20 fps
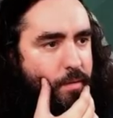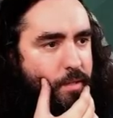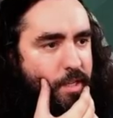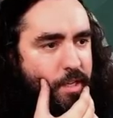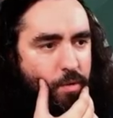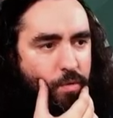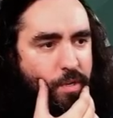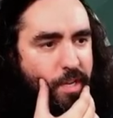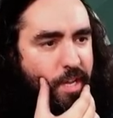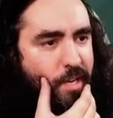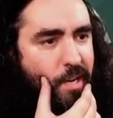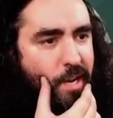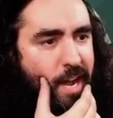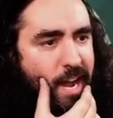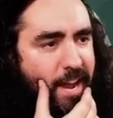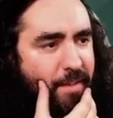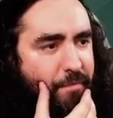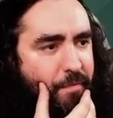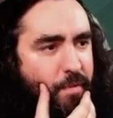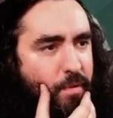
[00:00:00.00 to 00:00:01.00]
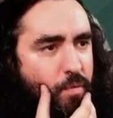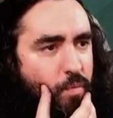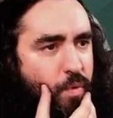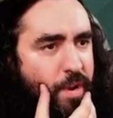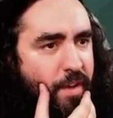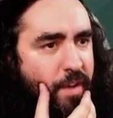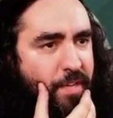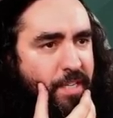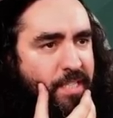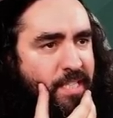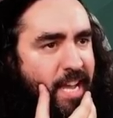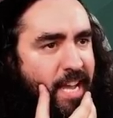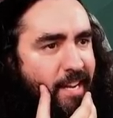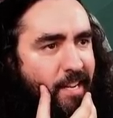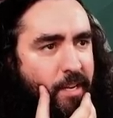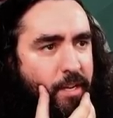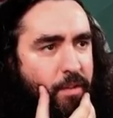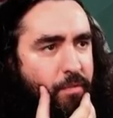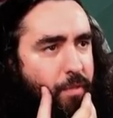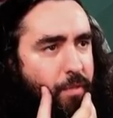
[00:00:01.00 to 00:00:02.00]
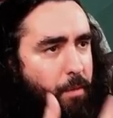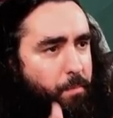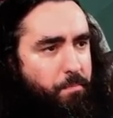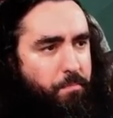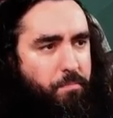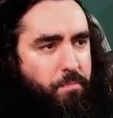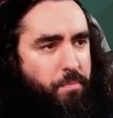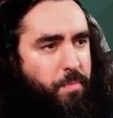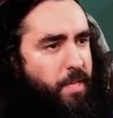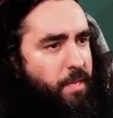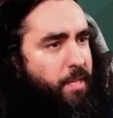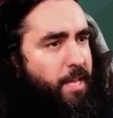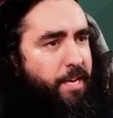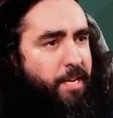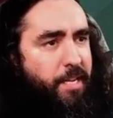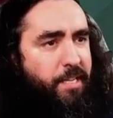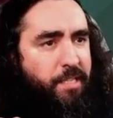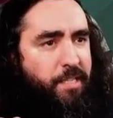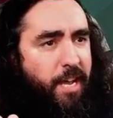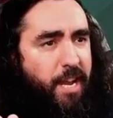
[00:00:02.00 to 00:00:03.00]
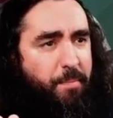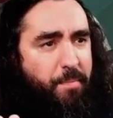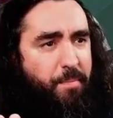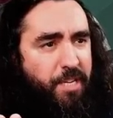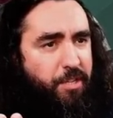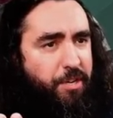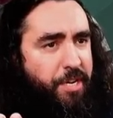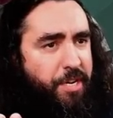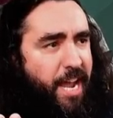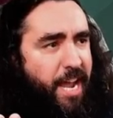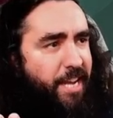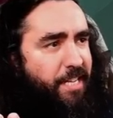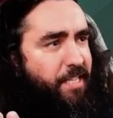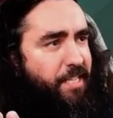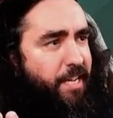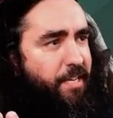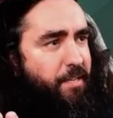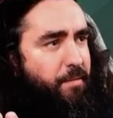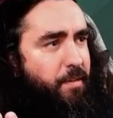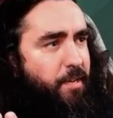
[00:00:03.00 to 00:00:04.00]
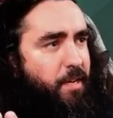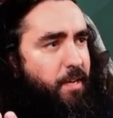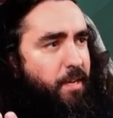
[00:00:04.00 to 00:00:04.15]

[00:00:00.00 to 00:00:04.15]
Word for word: They don't get life. We have exact lethal. And then that's it, Mr. That's It.